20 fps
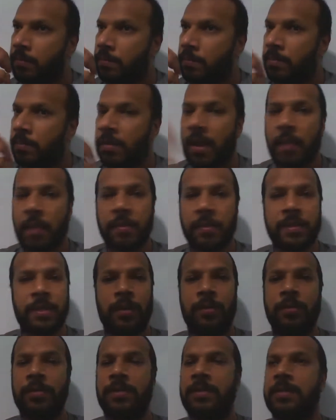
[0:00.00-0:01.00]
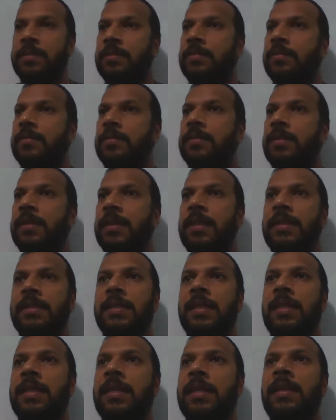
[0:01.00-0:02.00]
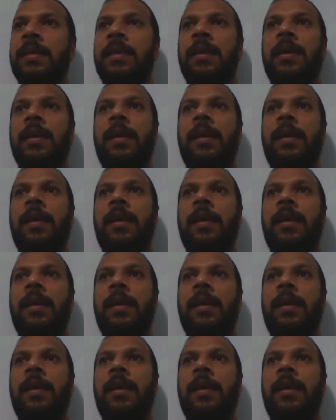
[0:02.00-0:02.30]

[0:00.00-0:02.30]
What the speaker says: blab it out easily.